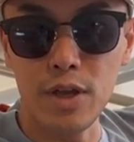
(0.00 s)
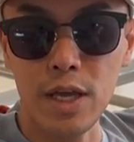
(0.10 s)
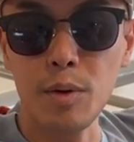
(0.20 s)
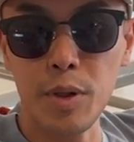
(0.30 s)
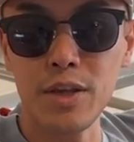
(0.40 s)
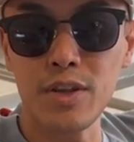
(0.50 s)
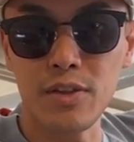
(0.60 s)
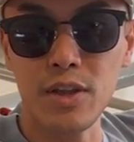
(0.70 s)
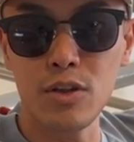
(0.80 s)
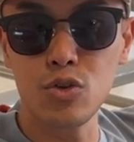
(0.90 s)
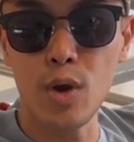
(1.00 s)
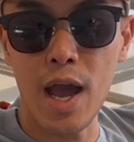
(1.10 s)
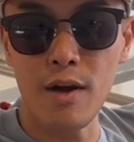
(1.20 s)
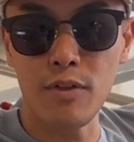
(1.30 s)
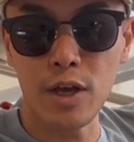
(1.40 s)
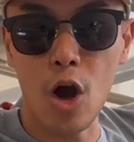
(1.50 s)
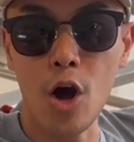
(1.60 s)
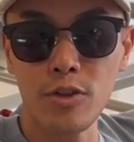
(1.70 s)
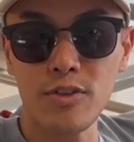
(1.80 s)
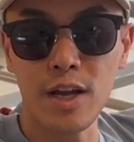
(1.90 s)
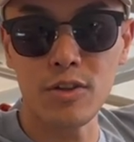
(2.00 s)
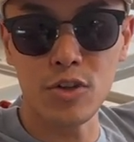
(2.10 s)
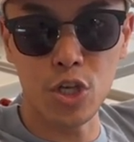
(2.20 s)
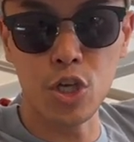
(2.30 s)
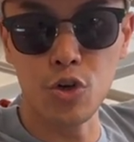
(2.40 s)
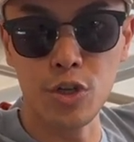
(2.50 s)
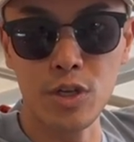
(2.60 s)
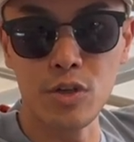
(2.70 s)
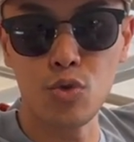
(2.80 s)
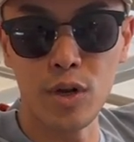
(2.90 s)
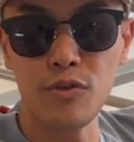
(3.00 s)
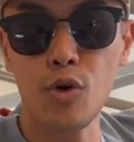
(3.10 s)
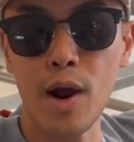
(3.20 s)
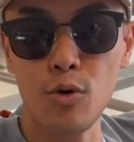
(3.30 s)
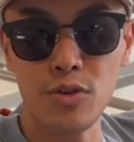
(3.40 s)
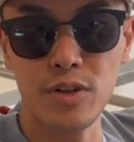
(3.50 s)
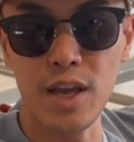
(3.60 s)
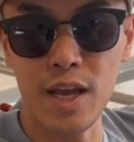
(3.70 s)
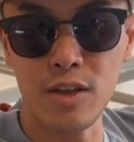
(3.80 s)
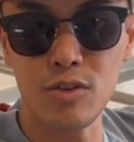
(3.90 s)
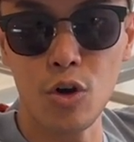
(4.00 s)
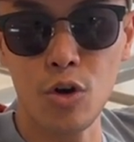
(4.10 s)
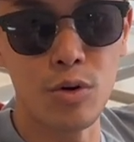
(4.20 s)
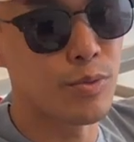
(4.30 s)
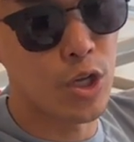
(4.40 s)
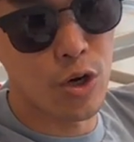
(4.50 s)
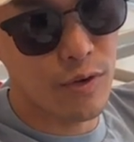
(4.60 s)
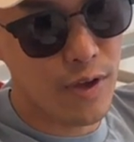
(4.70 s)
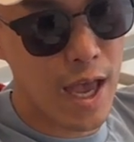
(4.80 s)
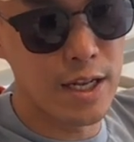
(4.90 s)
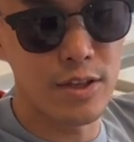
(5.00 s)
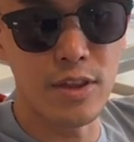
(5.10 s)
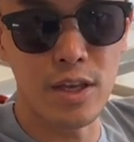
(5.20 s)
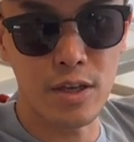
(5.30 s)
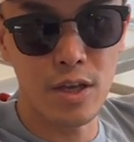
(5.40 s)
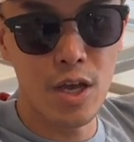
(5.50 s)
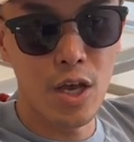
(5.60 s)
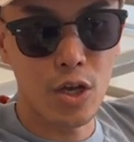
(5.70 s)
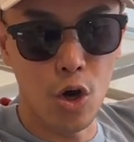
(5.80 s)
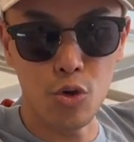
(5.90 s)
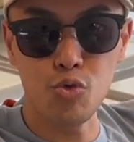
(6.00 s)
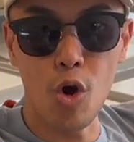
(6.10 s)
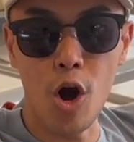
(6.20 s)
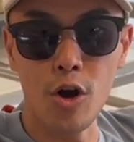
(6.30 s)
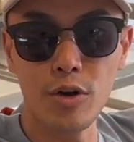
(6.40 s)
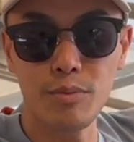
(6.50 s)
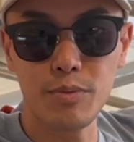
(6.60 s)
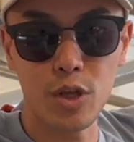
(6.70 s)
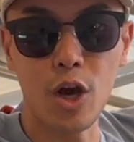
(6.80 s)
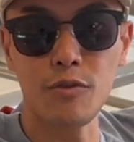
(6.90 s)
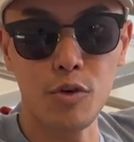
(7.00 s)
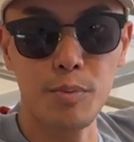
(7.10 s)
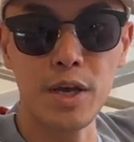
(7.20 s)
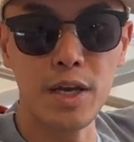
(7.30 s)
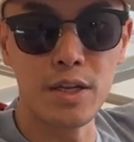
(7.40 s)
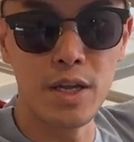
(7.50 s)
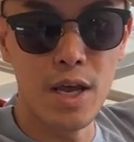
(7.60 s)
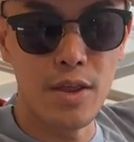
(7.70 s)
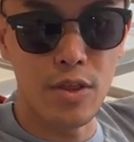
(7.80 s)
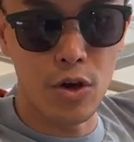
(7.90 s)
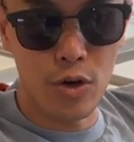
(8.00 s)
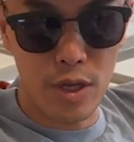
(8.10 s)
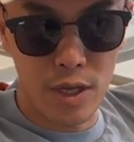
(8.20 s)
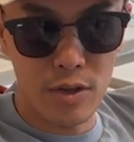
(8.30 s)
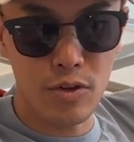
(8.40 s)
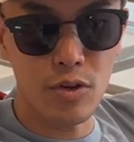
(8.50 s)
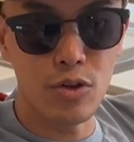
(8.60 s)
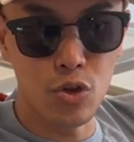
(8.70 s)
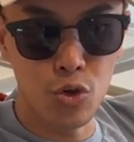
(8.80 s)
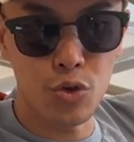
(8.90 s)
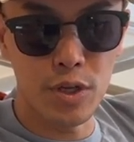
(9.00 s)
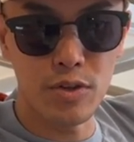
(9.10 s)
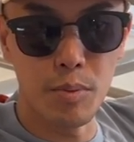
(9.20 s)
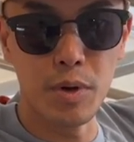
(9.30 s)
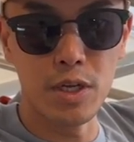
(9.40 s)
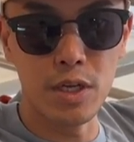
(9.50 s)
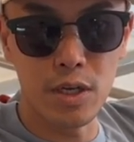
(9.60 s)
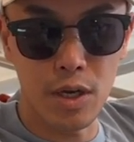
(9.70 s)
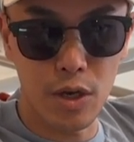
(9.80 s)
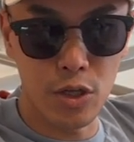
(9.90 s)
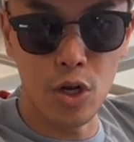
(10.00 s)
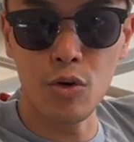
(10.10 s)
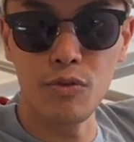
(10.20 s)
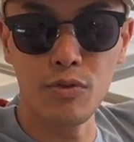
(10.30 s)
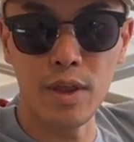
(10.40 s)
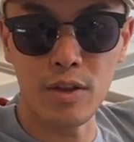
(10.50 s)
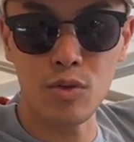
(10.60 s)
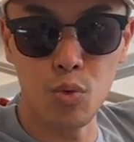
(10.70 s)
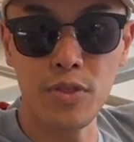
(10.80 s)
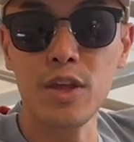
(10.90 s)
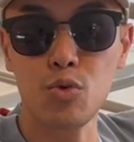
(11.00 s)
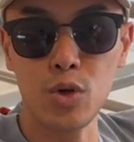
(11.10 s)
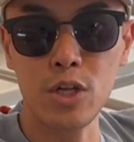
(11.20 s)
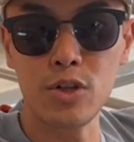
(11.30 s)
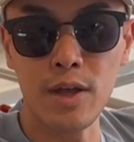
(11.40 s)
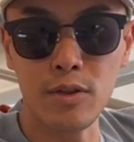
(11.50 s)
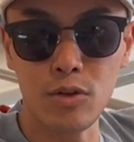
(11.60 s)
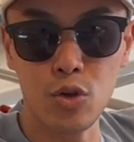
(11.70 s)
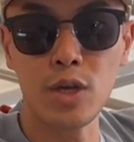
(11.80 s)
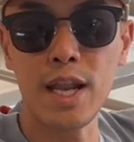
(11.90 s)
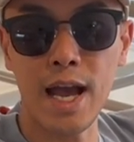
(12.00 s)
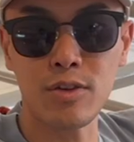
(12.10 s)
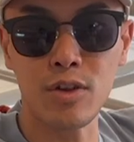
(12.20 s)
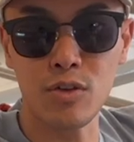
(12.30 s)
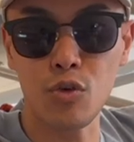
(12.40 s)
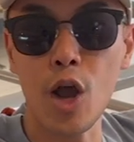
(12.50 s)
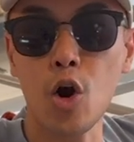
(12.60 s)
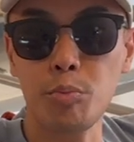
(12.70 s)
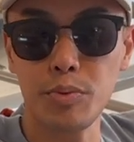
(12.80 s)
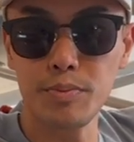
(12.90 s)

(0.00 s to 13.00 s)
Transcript: in a place like this, you have like on-site security 24 hours a day. So, you know, if anything goes wrong, God forbid, there is usually somebody, you know, that's within reach and you can access for help.